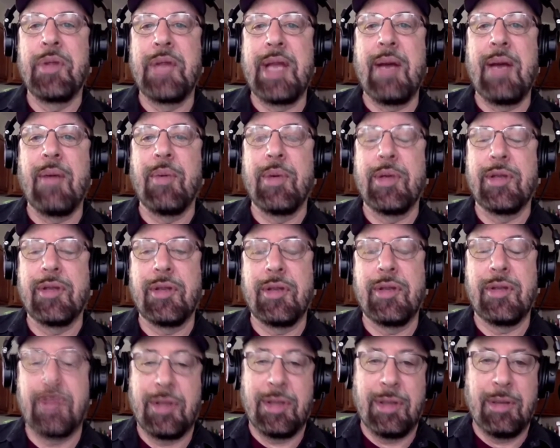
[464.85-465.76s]
that
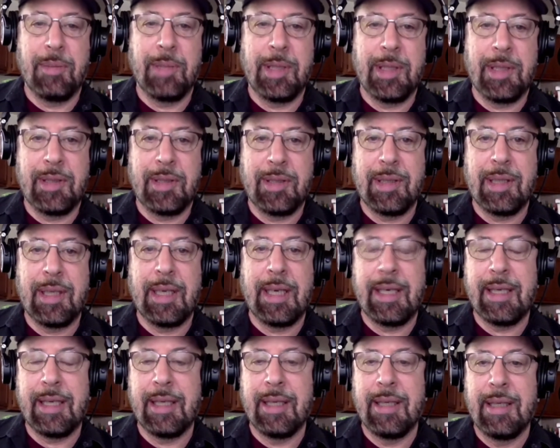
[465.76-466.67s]
was so much
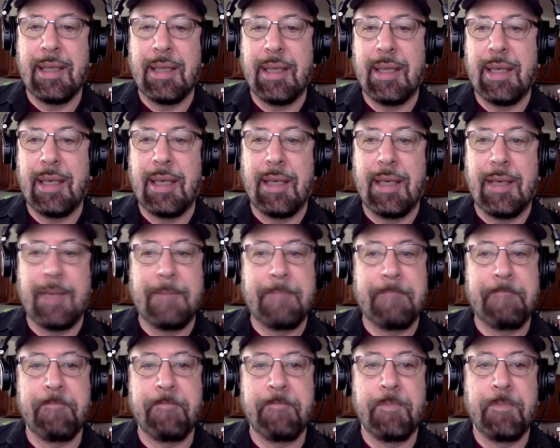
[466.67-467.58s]
like
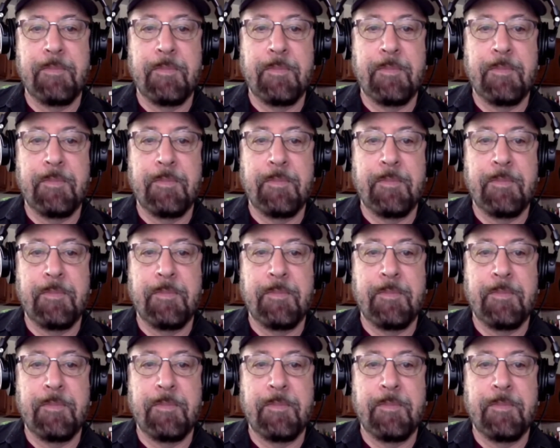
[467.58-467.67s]
um,